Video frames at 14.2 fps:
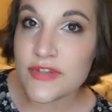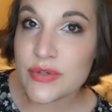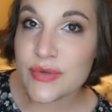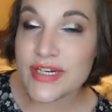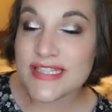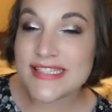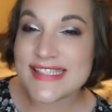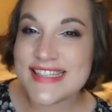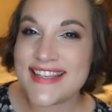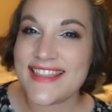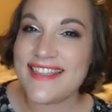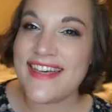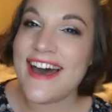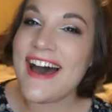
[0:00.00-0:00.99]
if you want to see
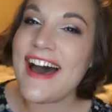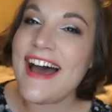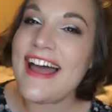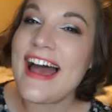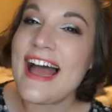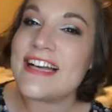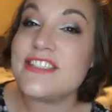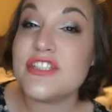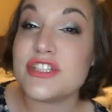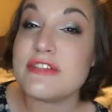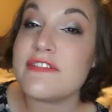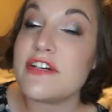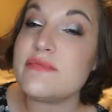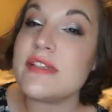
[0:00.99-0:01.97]
that, I
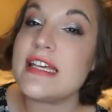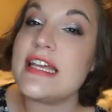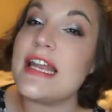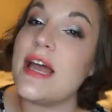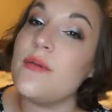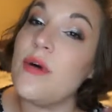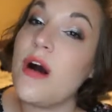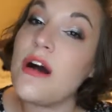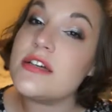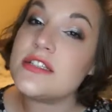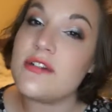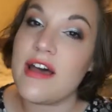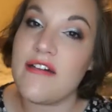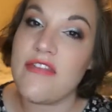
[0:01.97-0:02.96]
just filmed it, and I will
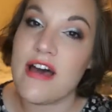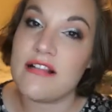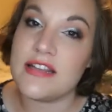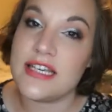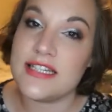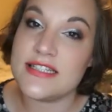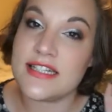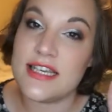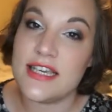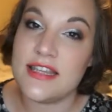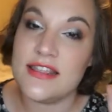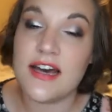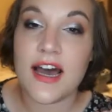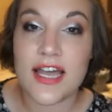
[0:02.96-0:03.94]
also have that linked
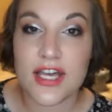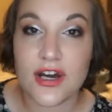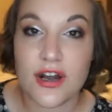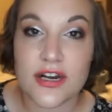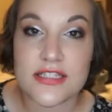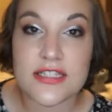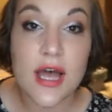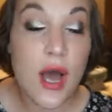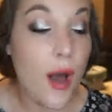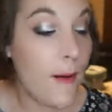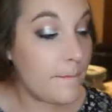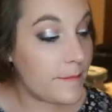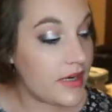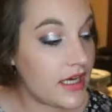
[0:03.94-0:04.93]
in the iCards.
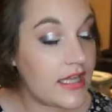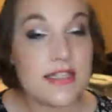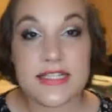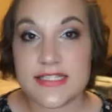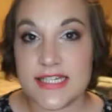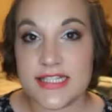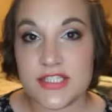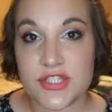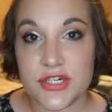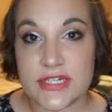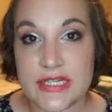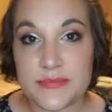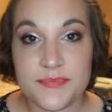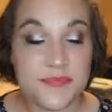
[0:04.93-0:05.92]
But let's get
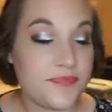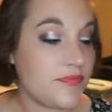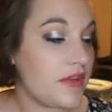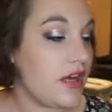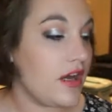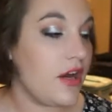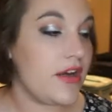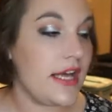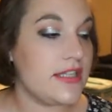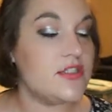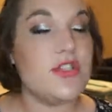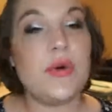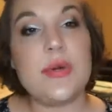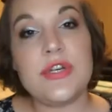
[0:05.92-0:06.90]
started. Okay,
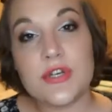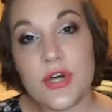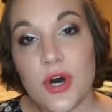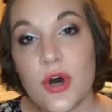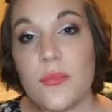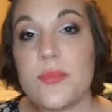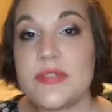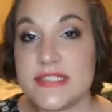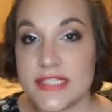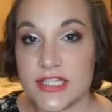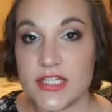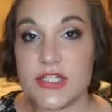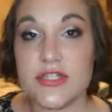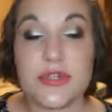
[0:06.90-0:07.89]
so in no
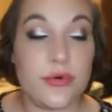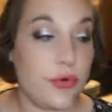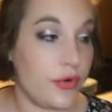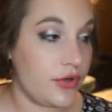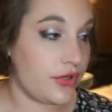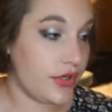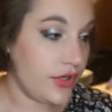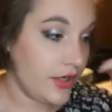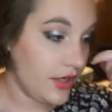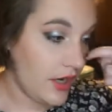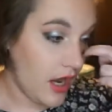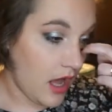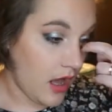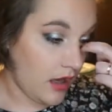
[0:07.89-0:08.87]
particular order,
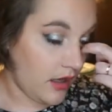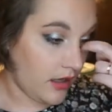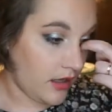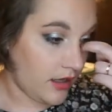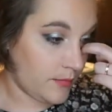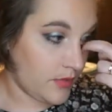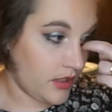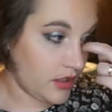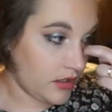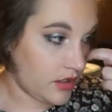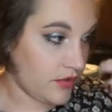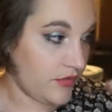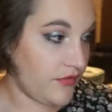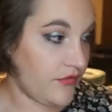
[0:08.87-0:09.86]

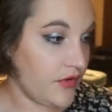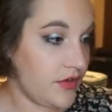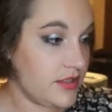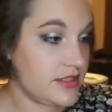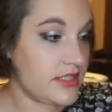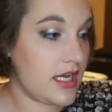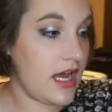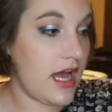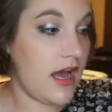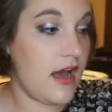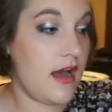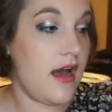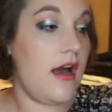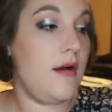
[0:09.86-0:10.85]
the first
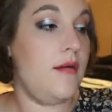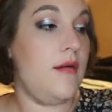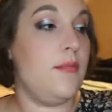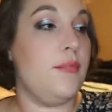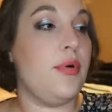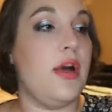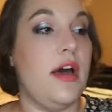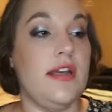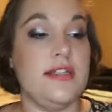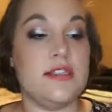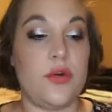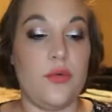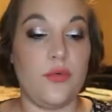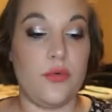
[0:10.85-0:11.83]

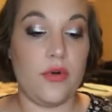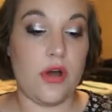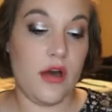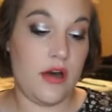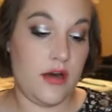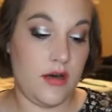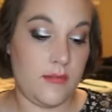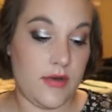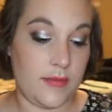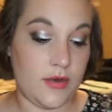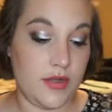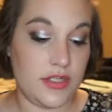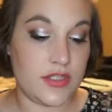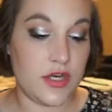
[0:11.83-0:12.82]
product
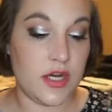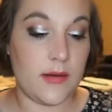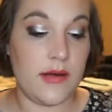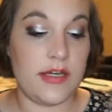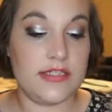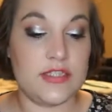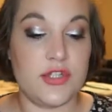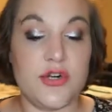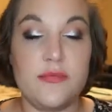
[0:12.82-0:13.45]
I'm going to talk about is the